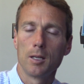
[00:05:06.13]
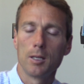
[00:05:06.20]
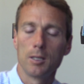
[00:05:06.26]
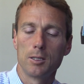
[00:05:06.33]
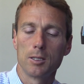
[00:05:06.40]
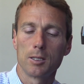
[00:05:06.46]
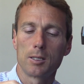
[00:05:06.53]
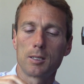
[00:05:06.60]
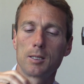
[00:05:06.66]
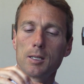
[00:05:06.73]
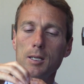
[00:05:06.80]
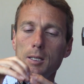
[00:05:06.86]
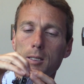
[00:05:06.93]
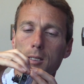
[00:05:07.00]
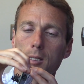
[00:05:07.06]
It just
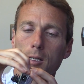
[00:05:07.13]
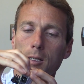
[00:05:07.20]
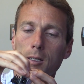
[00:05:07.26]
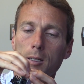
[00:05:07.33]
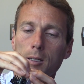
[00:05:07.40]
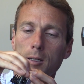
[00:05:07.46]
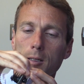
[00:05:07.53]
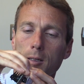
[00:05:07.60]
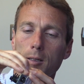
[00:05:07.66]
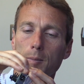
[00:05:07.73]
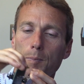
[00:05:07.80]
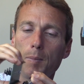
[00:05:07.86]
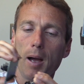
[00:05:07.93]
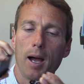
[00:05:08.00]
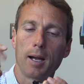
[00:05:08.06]
sits on
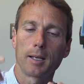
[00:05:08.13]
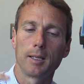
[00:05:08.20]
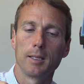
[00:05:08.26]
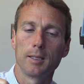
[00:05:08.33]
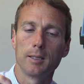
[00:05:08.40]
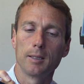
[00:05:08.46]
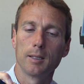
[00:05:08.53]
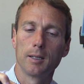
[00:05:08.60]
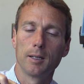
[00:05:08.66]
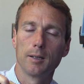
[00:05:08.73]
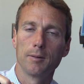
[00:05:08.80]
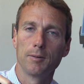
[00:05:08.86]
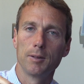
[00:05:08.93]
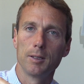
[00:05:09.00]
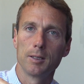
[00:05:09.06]
the backing
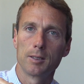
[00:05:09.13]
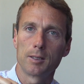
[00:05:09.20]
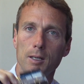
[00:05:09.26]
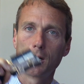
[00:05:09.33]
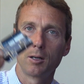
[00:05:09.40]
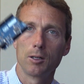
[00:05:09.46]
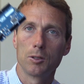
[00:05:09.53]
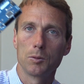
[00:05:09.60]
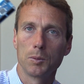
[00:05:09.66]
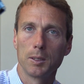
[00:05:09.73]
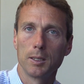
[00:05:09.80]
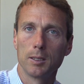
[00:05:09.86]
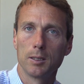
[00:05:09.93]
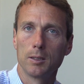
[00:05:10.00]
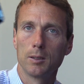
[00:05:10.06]
of this
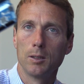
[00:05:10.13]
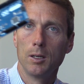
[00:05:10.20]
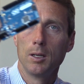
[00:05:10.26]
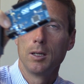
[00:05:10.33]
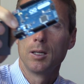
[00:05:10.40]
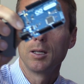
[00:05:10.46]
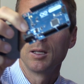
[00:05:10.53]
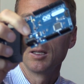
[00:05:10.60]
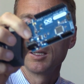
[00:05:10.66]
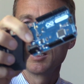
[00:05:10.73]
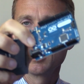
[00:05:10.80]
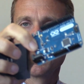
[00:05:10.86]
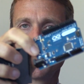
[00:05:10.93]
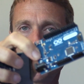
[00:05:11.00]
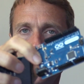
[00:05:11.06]
Arduino
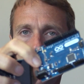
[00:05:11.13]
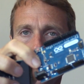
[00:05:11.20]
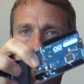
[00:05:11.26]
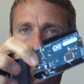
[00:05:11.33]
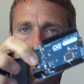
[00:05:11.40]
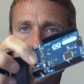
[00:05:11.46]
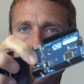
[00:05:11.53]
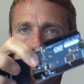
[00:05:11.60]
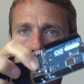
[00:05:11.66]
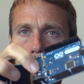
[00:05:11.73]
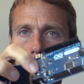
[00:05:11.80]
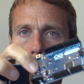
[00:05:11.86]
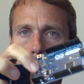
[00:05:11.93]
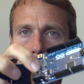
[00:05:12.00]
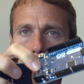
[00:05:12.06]
Leonardo,
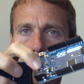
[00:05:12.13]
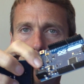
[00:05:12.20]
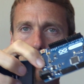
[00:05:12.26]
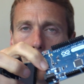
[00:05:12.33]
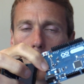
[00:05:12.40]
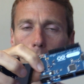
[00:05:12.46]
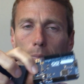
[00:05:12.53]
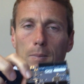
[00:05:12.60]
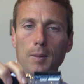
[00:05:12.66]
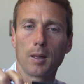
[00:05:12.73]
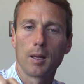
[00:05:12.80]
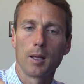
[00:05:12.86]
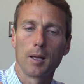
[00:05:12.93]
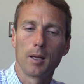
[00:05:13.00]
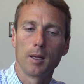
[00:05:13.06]

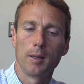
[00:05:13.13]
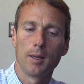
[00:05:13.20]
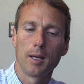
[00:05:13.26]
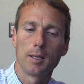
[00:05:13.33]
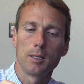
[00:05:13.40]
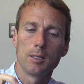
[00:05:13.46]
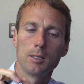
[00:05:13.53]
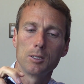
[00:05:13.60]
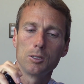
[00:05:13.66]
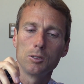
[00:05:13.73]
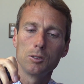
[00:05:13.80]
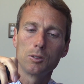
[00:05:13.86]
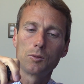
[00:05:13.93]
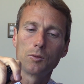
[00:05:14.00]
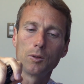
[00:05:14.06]
and that is
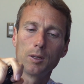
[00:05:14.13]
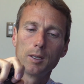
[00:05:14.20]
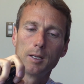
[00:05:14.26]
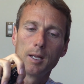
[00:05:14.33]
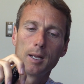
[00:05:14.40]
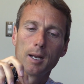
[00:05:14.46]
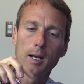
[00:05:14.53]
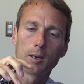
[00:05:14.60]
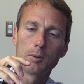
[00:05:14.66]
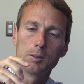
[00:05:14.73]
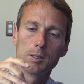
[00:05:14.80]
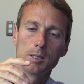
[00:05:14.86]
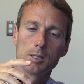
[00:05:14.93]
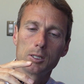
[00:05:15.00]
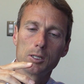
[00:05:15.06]
used for the data
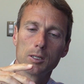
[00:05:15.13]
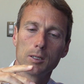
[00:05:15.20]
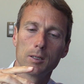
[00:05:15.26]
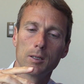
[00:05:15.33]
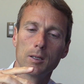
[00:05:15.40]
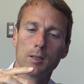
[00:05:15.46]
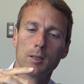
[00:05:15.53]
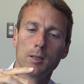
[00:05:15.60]
acquisition